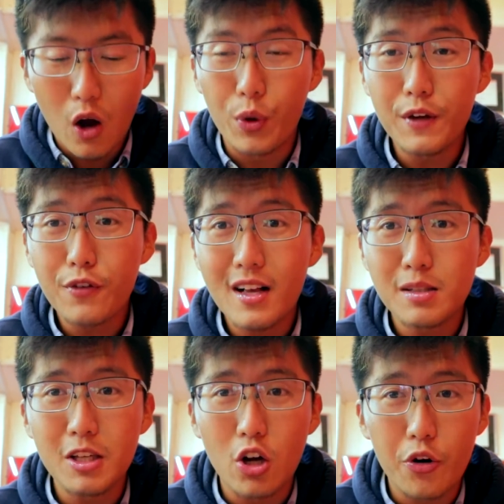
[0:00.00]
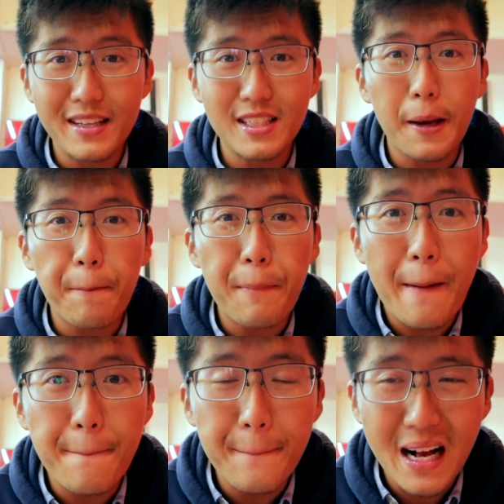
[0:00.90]
We've gotten something called as a
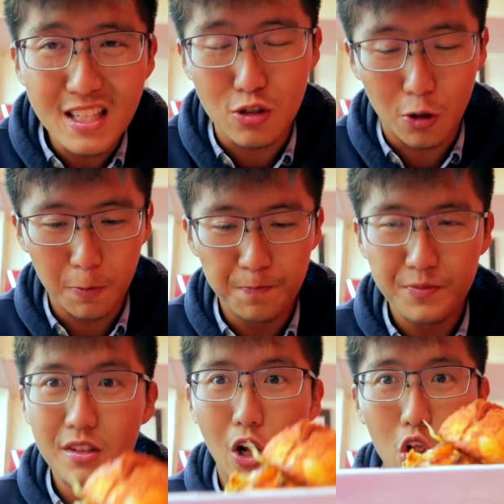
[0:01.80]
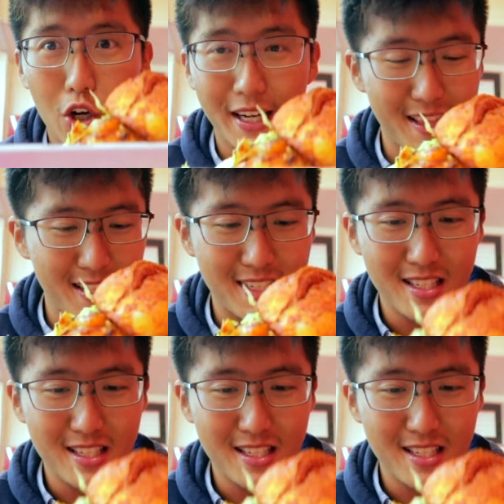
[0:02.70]
pambazo. Look at this.